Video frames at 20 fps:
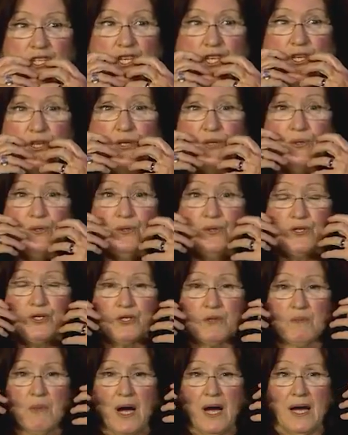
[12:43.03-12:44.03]
huge
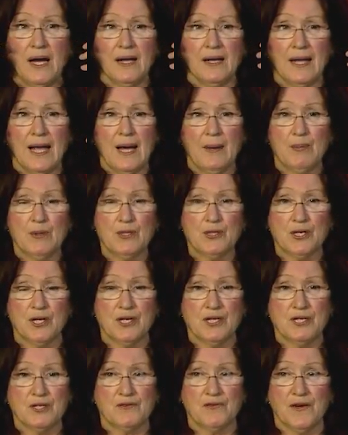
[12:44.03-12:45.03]
smile happens on
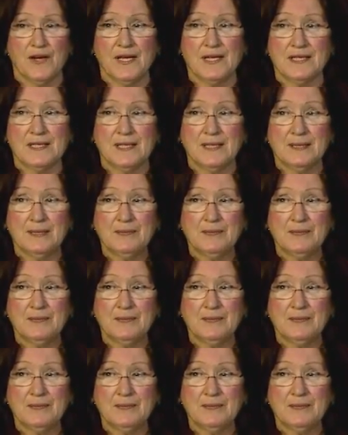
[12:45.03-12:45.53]
his face.